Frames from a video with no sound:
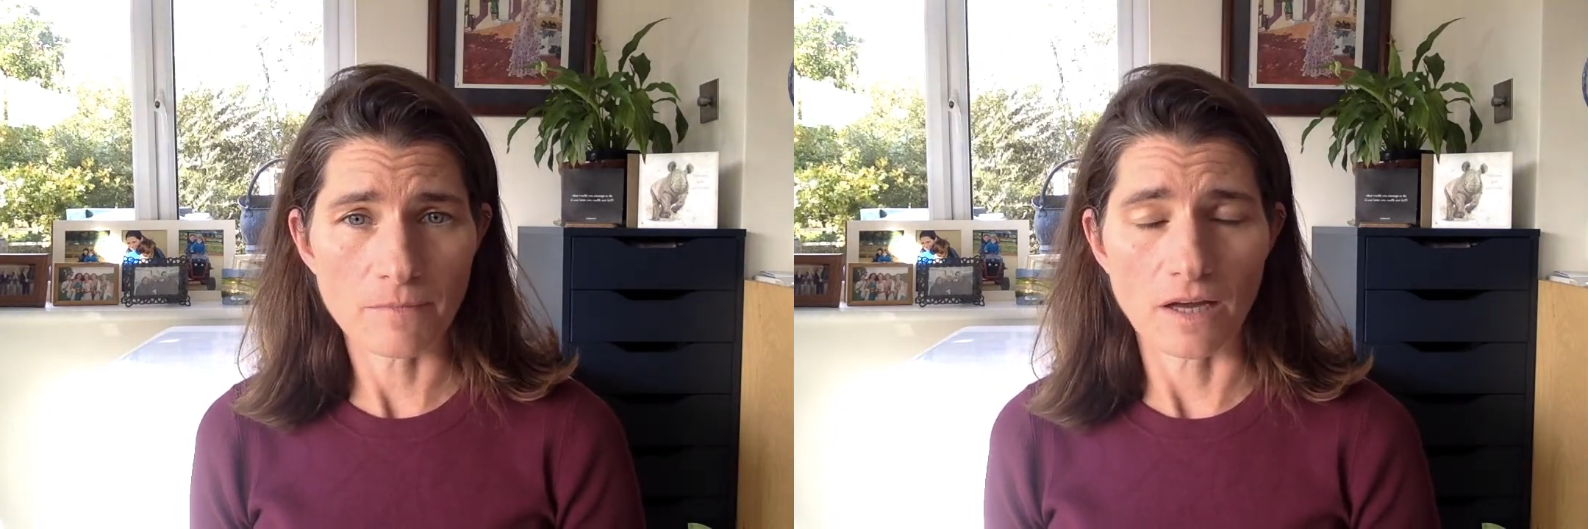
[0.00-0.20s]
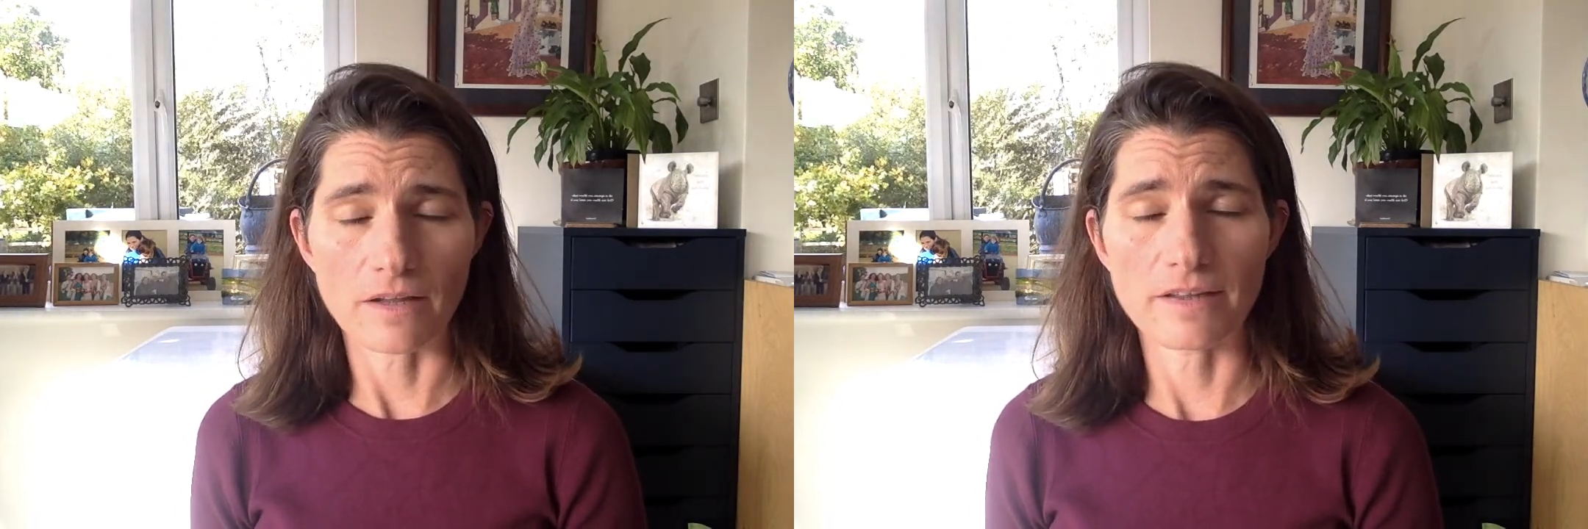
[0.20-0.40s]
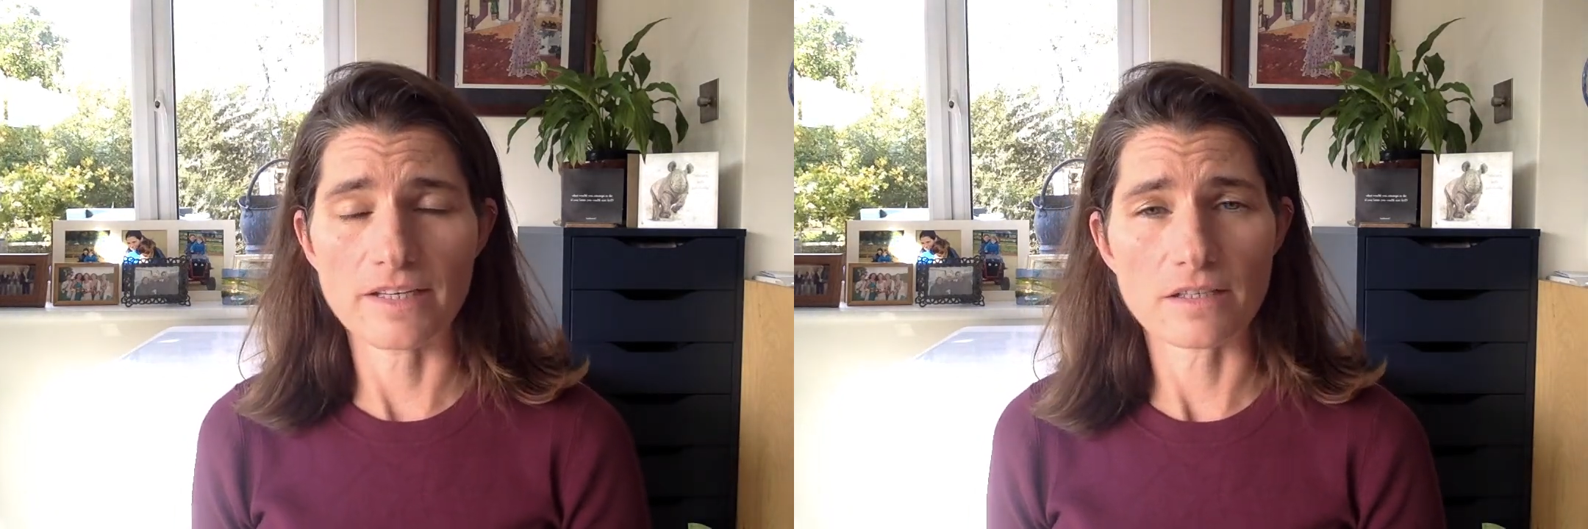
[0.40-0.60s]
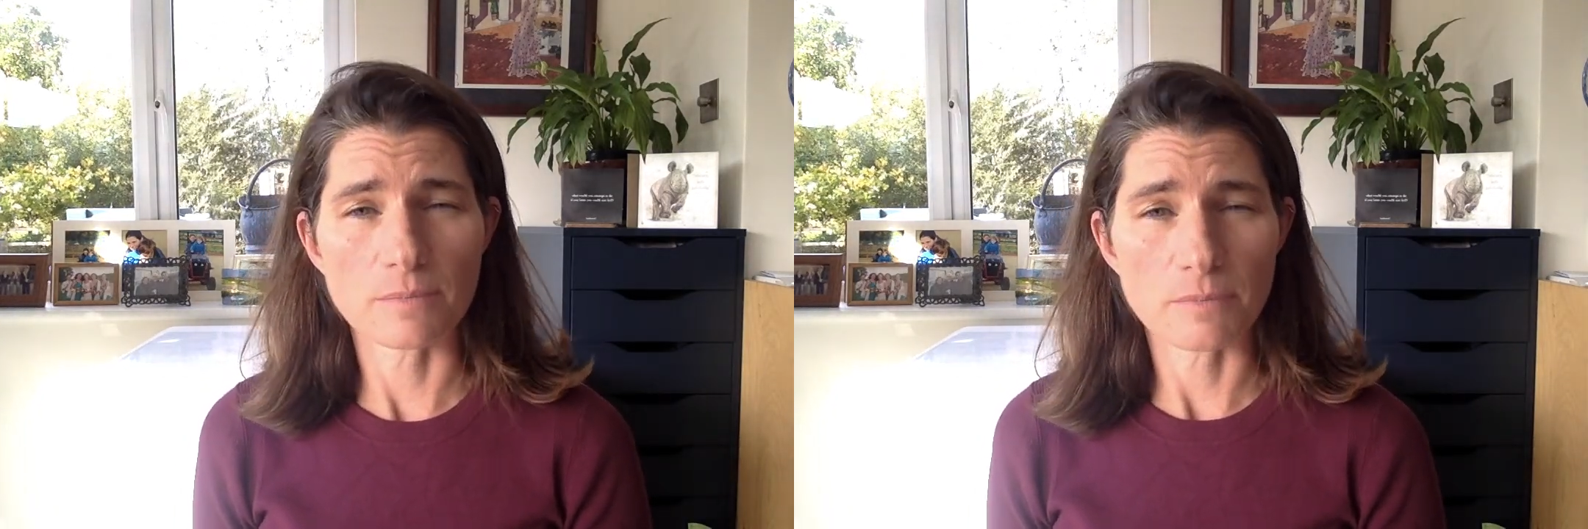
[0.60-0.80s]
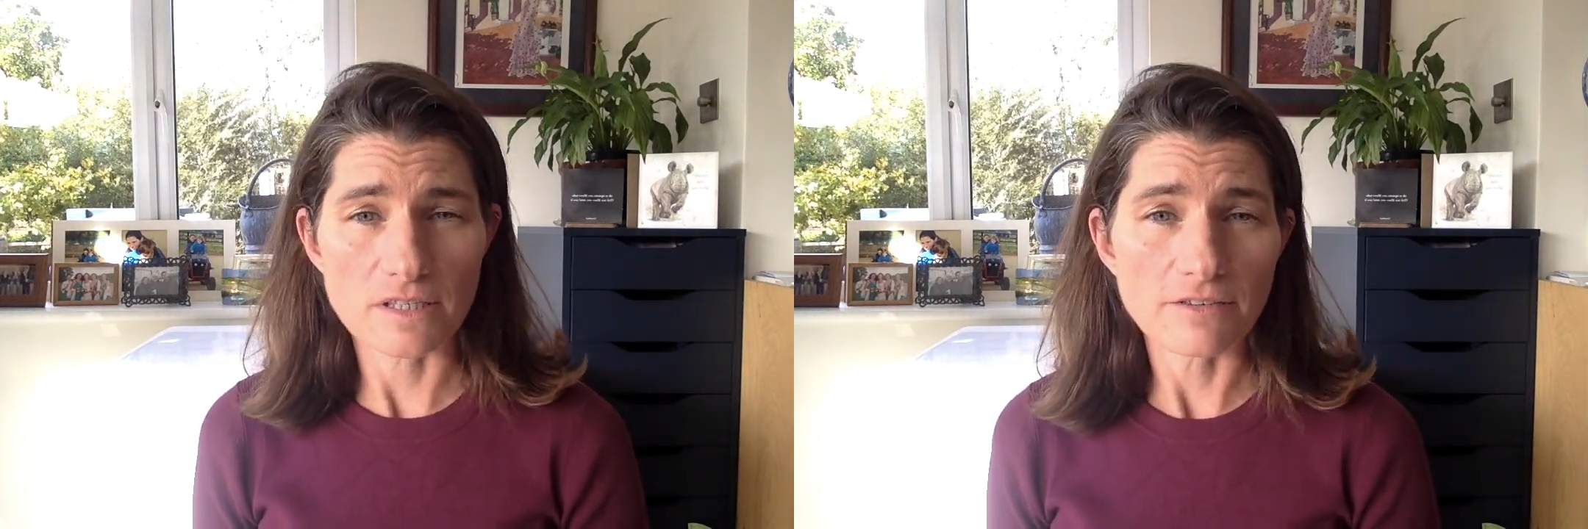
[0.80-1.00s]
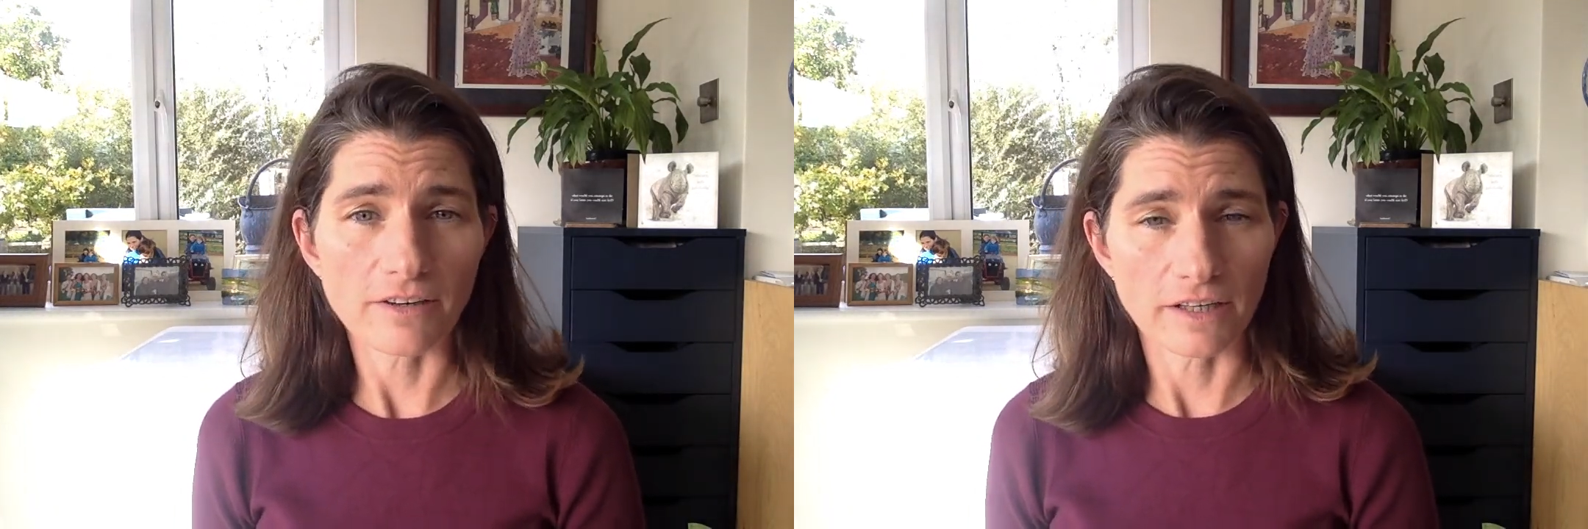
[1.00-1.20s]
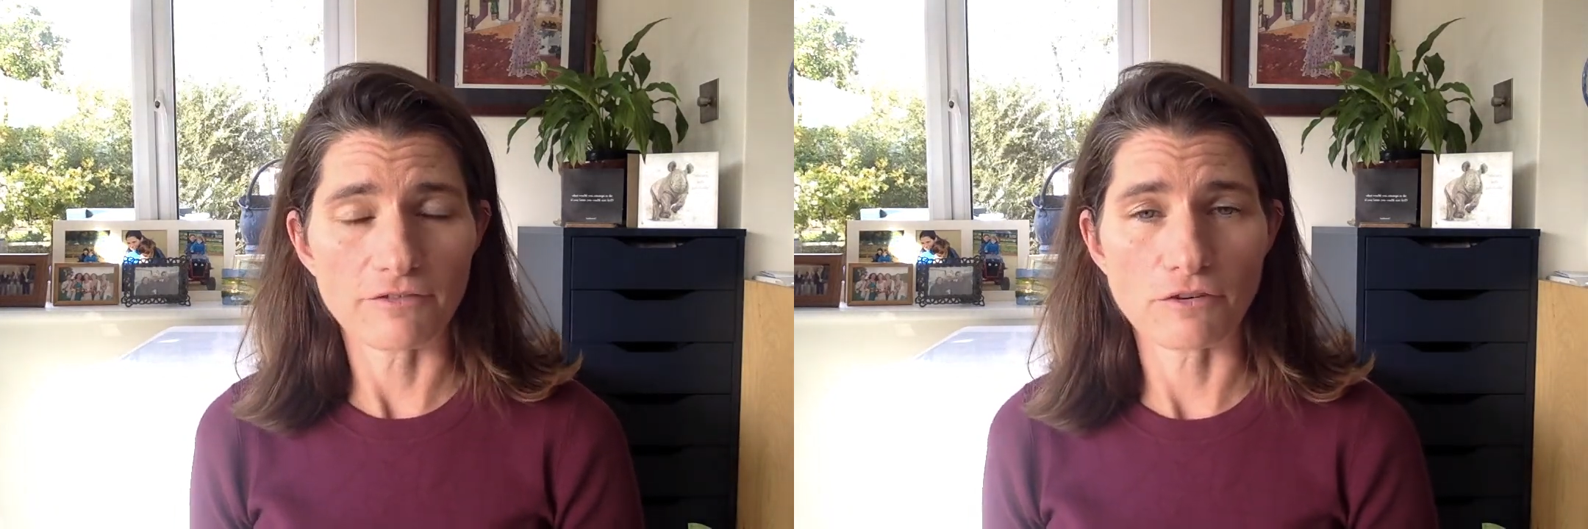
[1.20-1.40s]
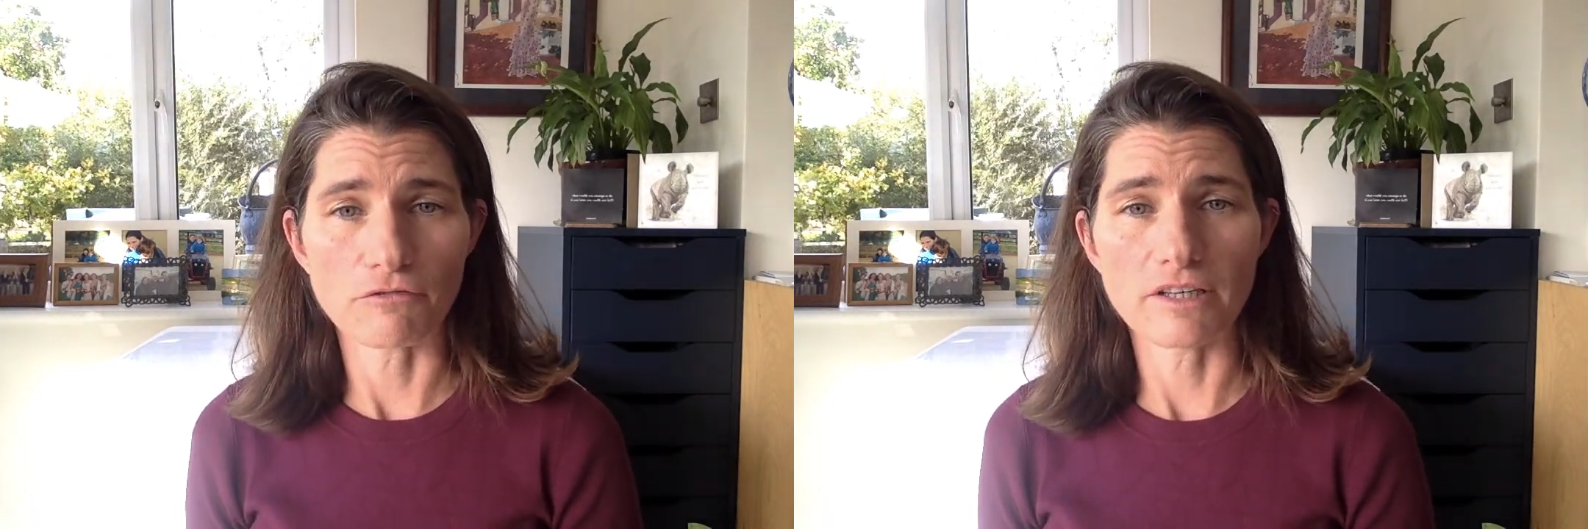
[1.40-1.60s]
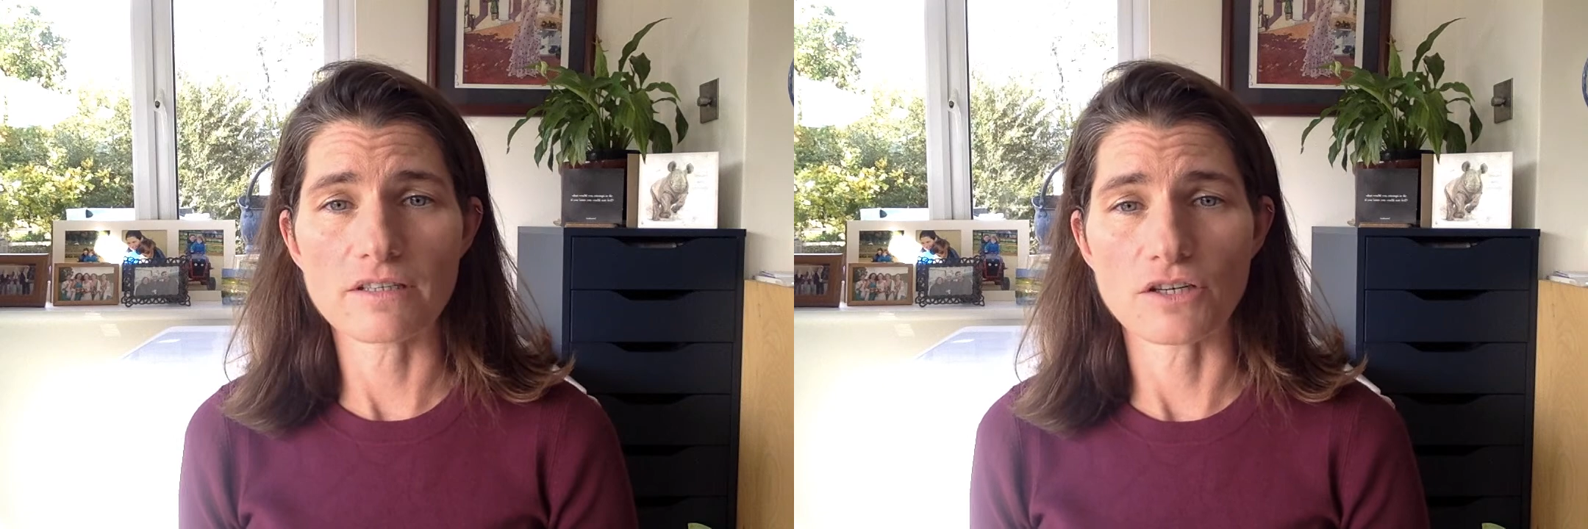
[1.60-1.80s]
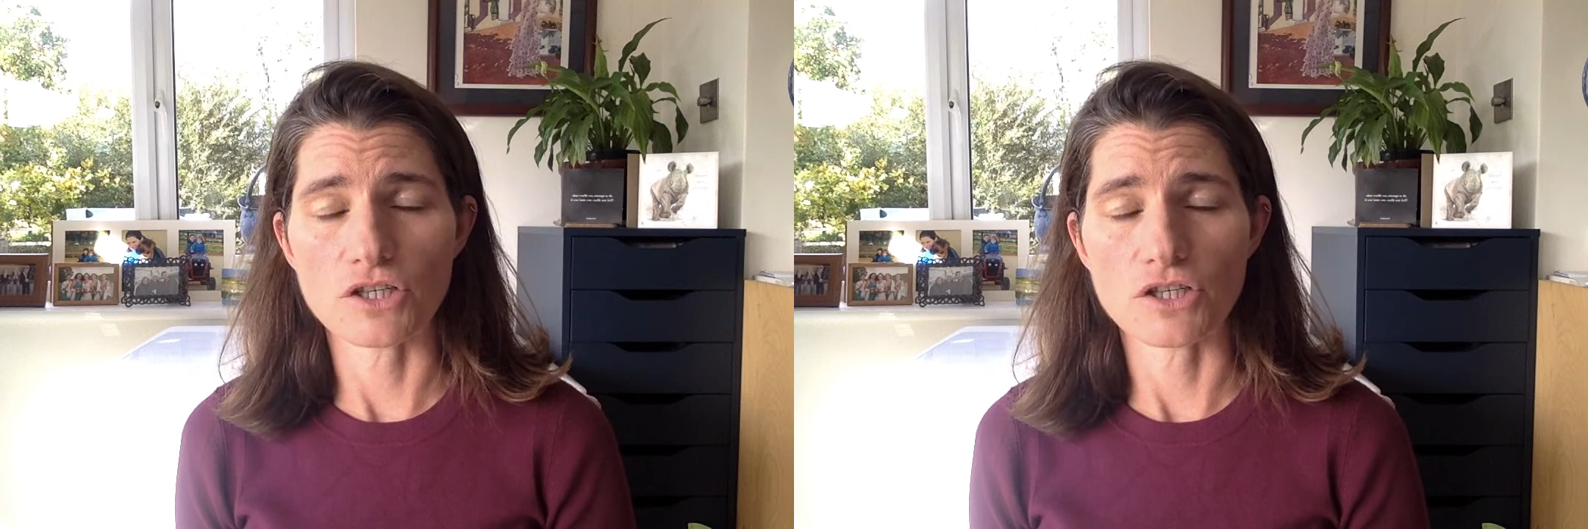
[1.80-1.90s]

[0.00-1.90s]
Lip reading: and these are specifically for research